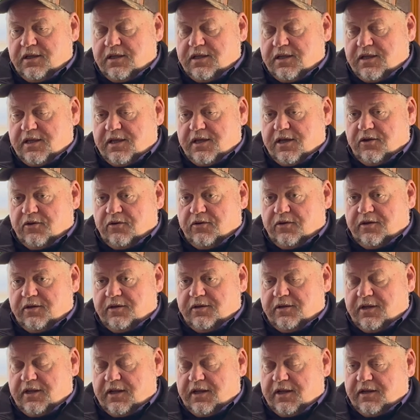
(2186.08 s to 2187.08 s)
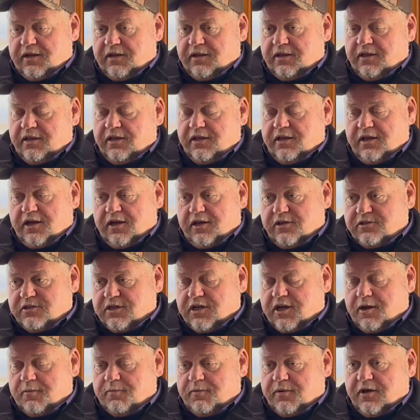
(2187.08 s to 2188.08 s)
You know, and there's a
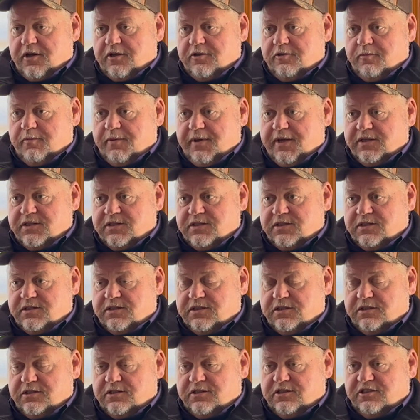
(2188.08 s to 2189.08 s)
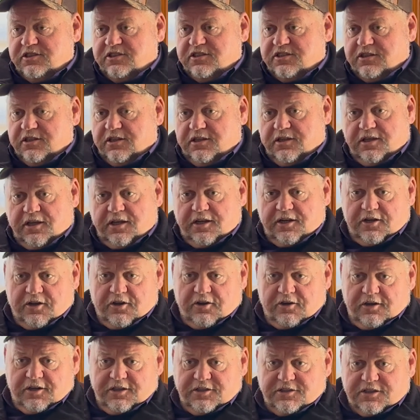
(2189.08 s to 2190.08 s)
couple other businesses is in the
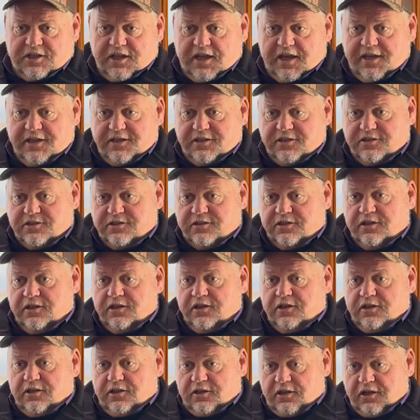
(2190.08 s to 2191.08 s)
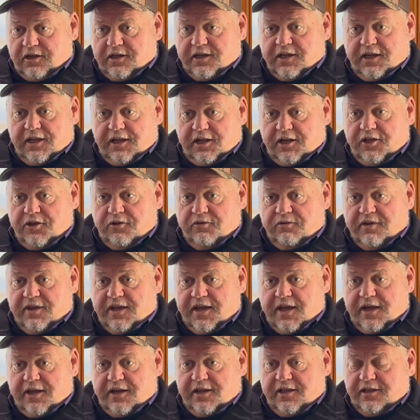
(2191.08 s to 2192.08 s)
early stages looking at Newton
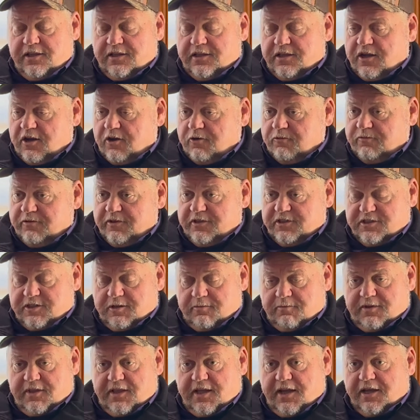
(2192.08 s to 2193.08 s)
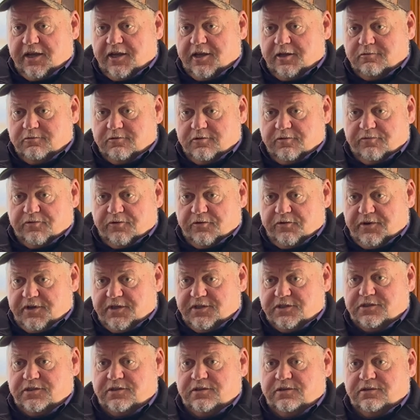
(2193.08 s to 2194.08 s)
County, and hopefully some of that comes to
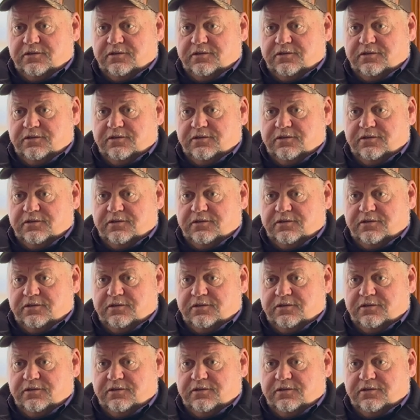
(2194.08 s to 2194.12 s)
fruition.